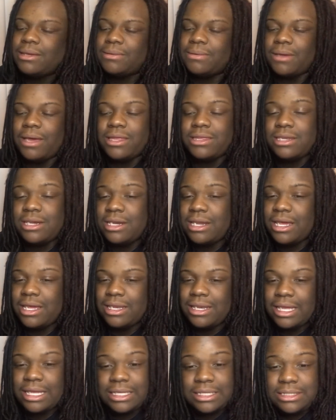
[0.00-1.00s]
Other than that,
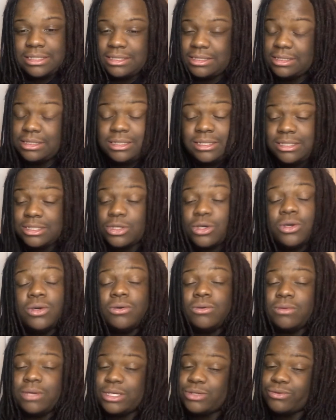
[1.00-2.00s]
like this this shit's
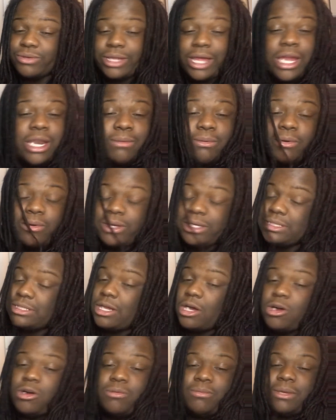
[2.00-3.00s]
cool. It's relatable. It's
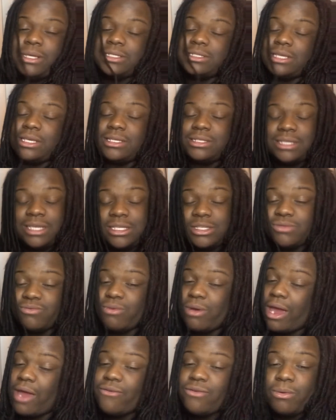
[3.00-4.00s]
dope. It's it's, it's
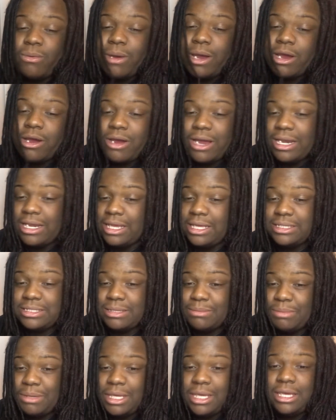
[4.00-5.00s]
everywhere. It needs to
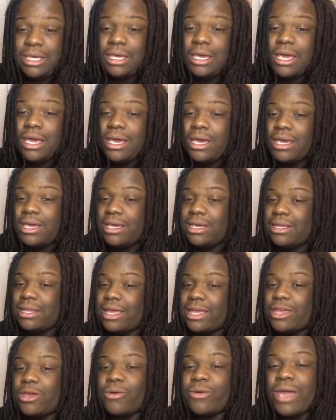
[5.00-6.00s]
be.
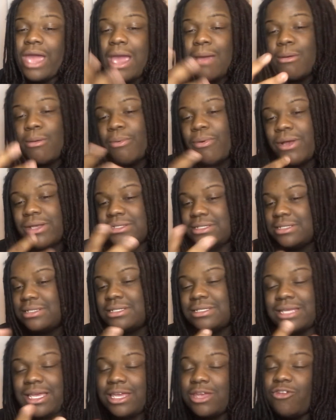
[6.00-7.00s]
Like your camera presence
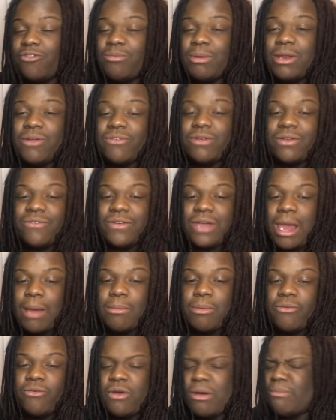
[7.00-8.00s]
is like you've been in front of a camera
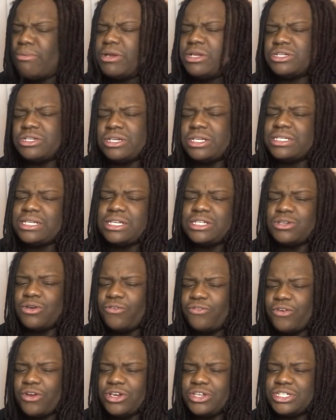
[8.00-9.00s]
before. I'm pretty sure this ain't your
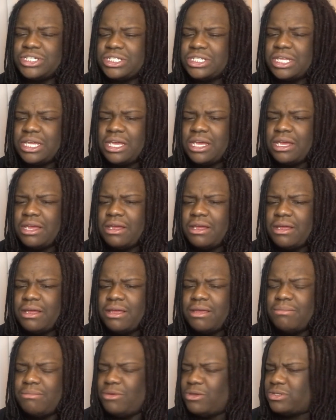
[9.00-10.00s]
first
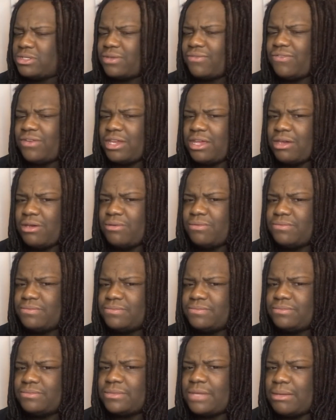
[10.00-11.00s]
music video.
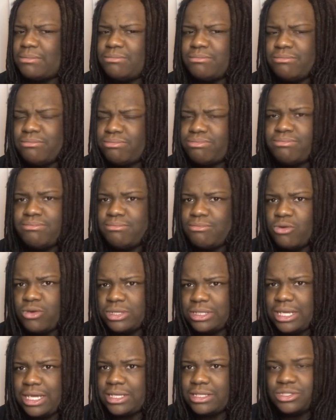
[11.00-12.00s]
I'm more
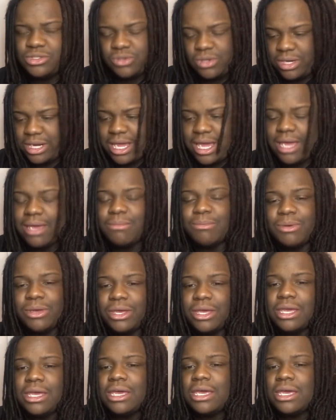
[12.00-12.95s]
than likely sure of that, but